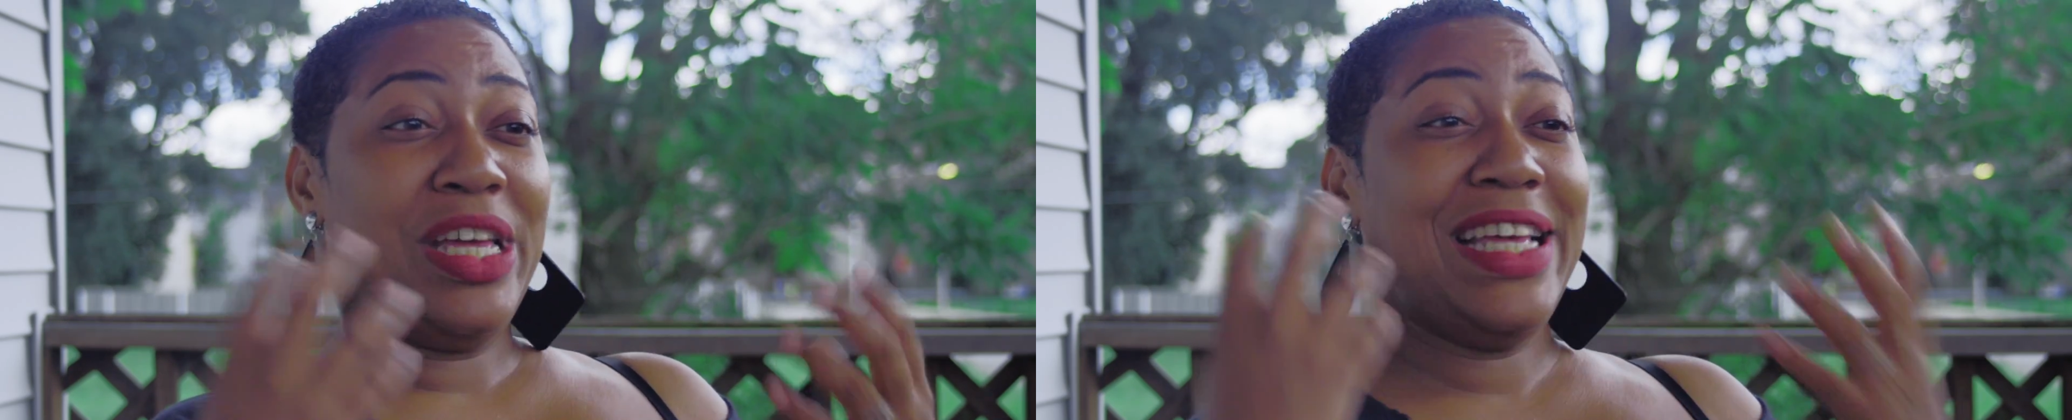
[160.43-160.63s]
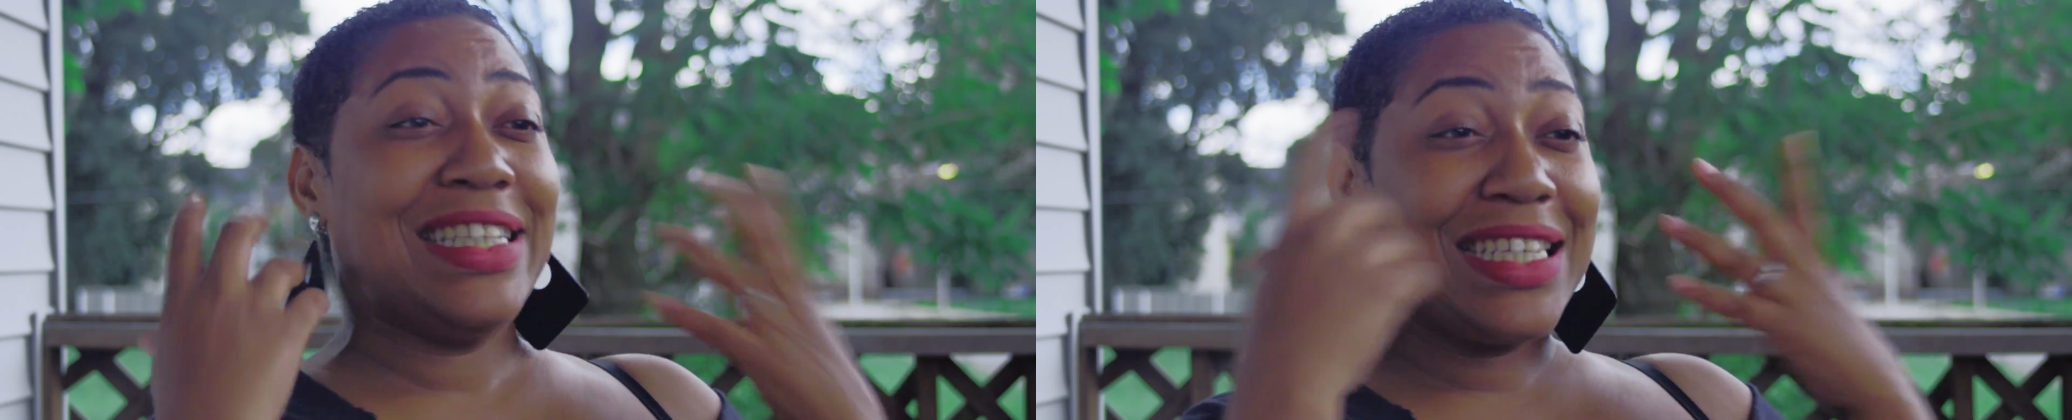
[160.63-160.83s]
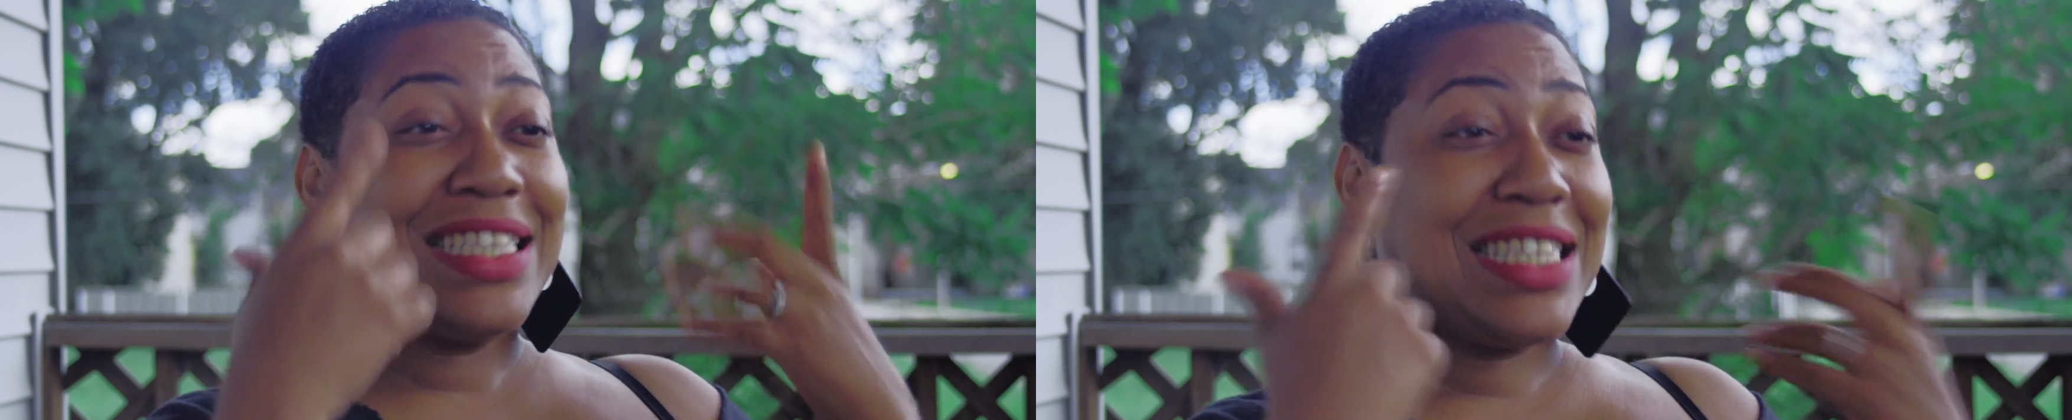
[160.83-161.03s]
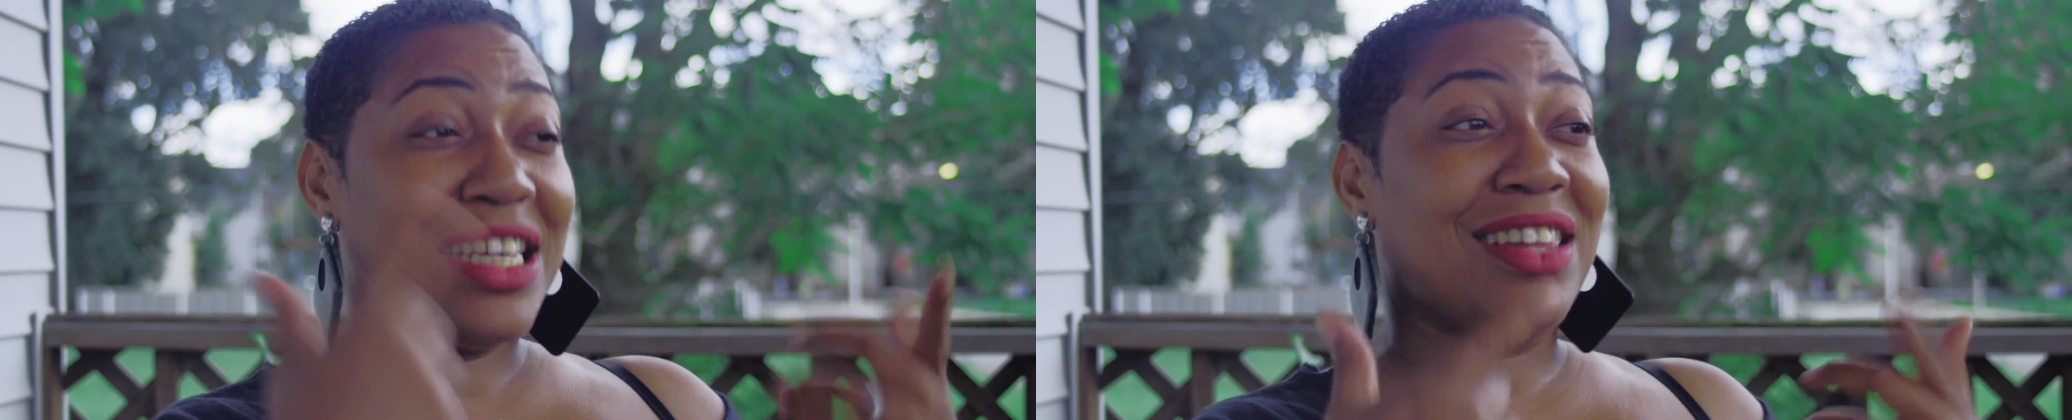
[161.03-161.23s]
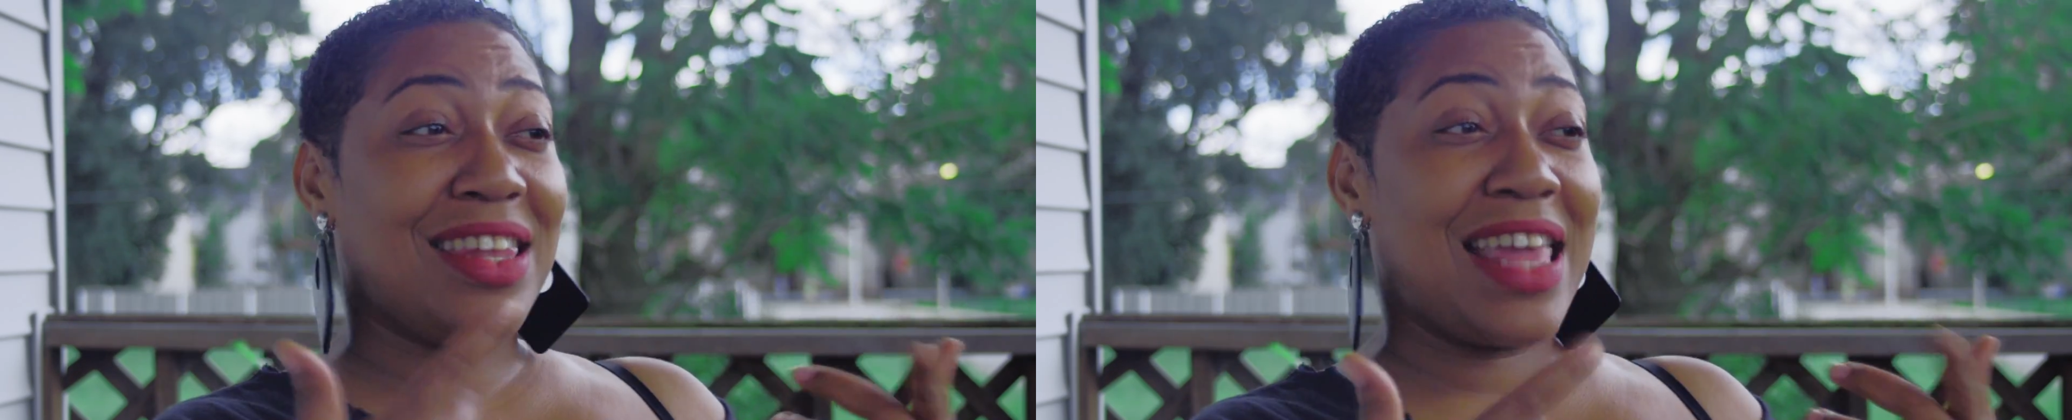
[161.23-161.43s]
is
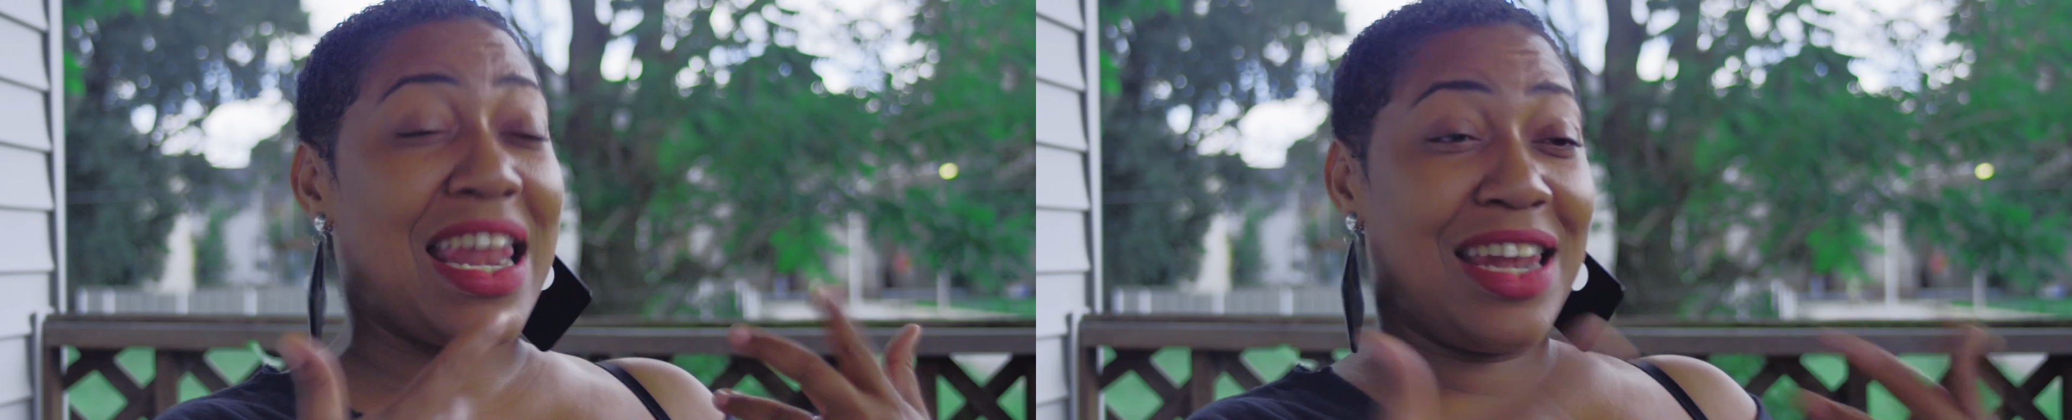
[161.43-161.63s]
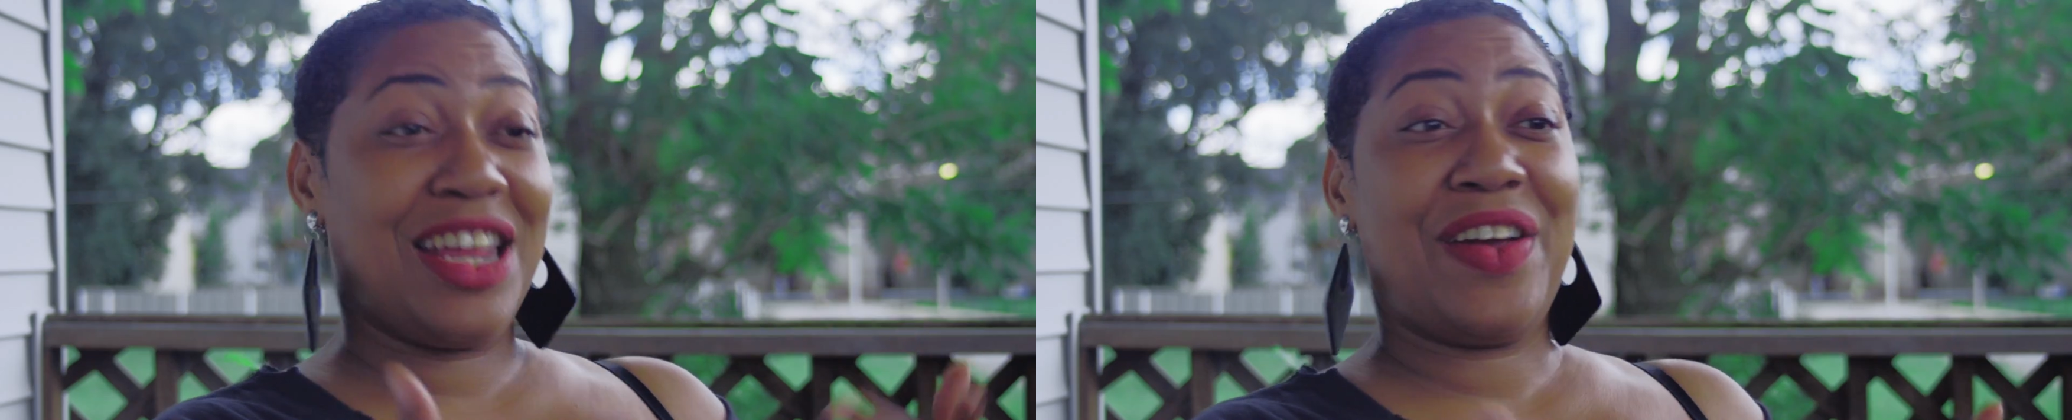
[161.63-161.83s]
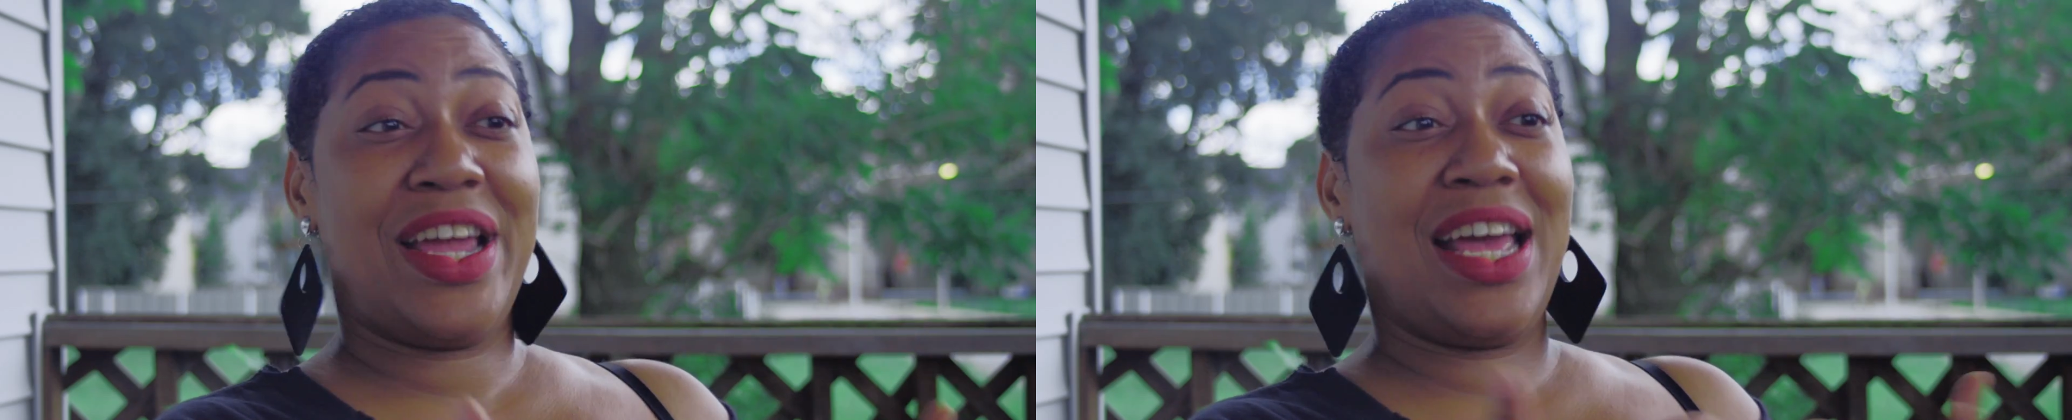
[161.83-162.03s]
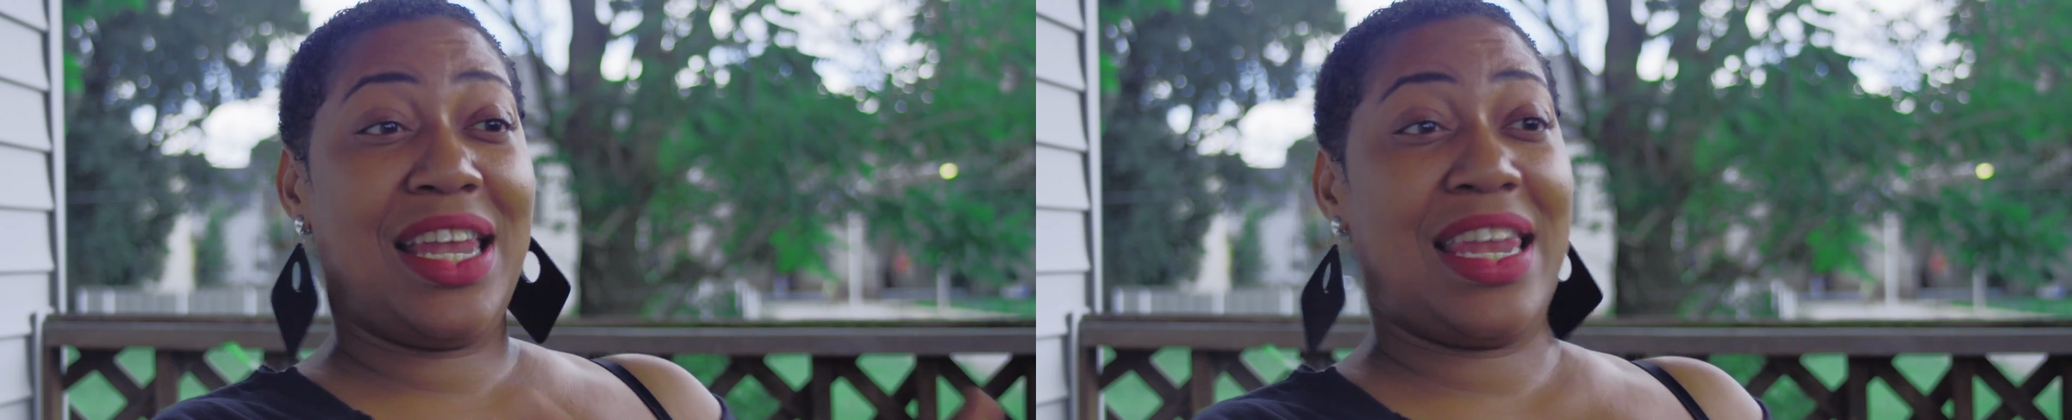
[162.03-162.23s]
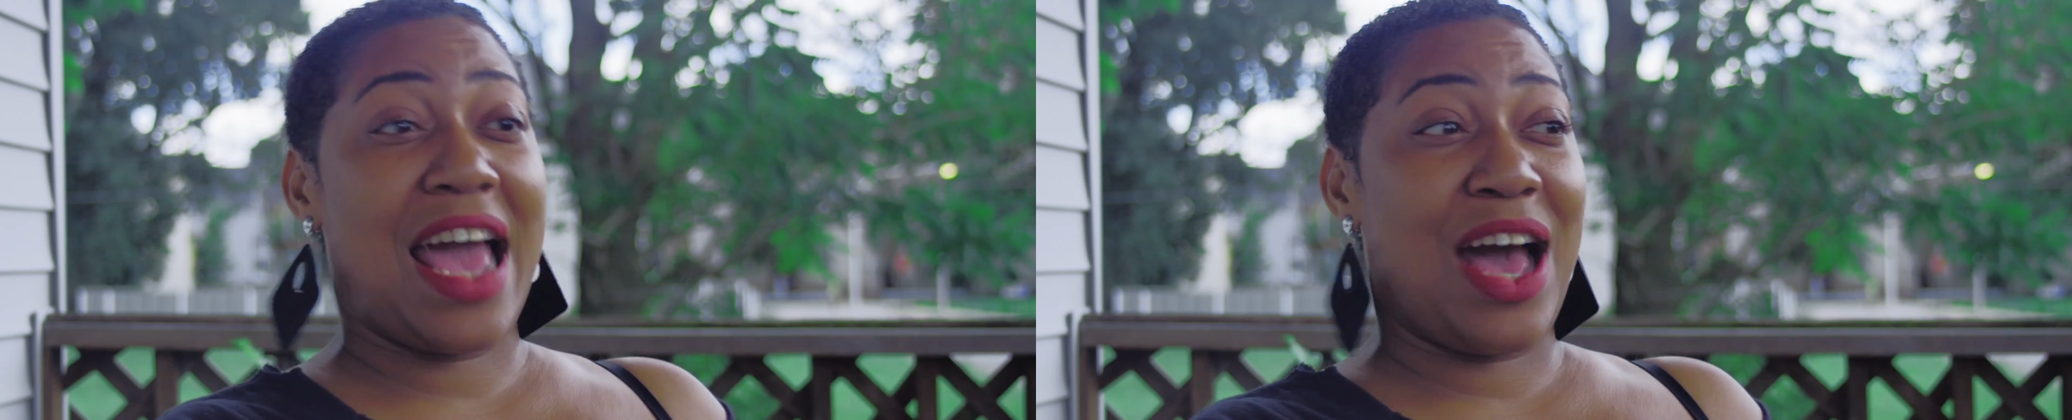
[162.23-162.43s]
instilling that in their head
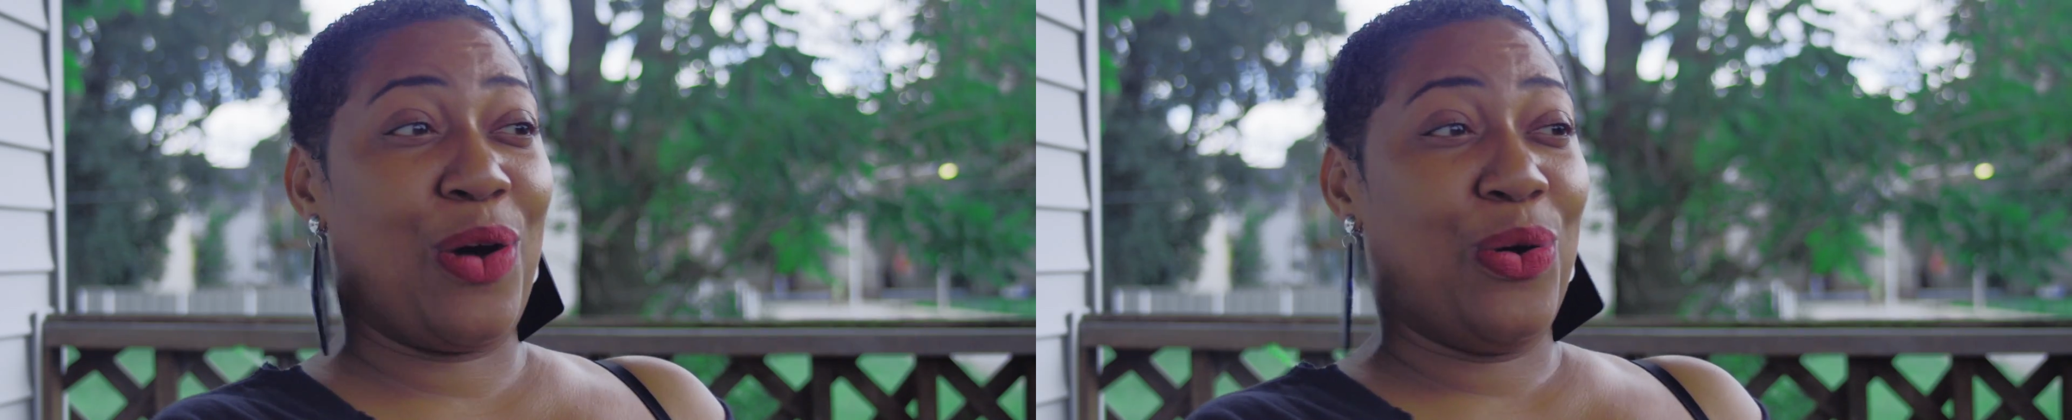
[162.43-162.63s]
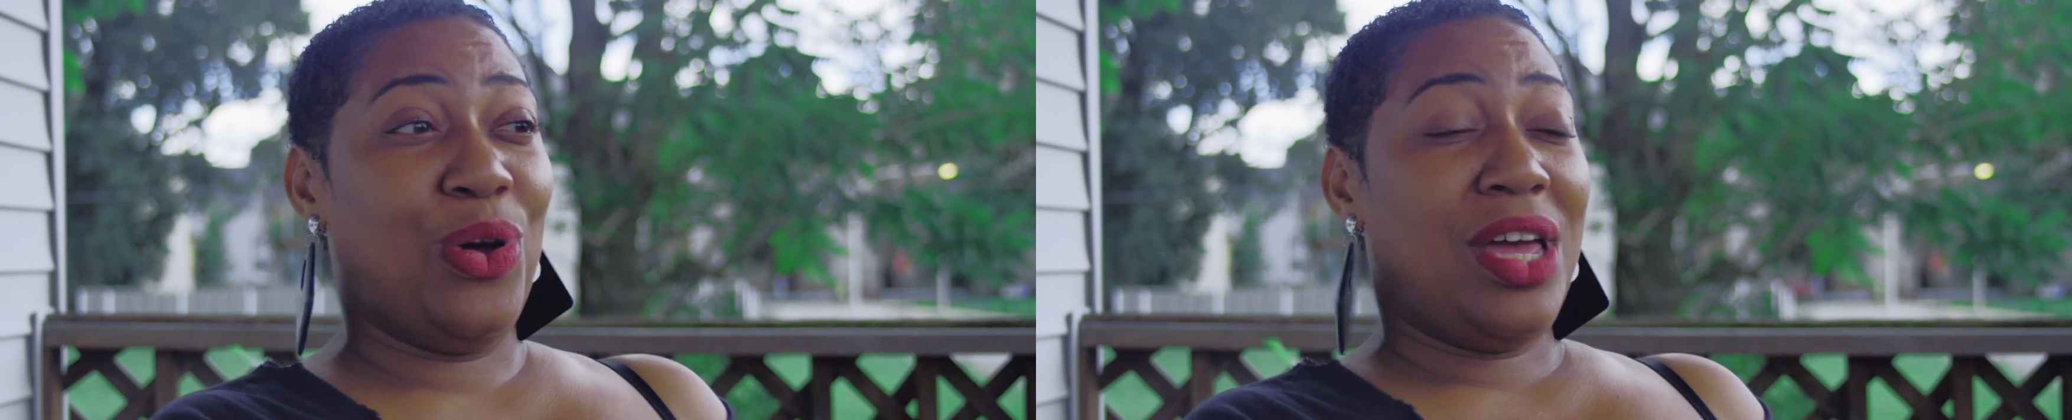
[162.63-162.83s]
now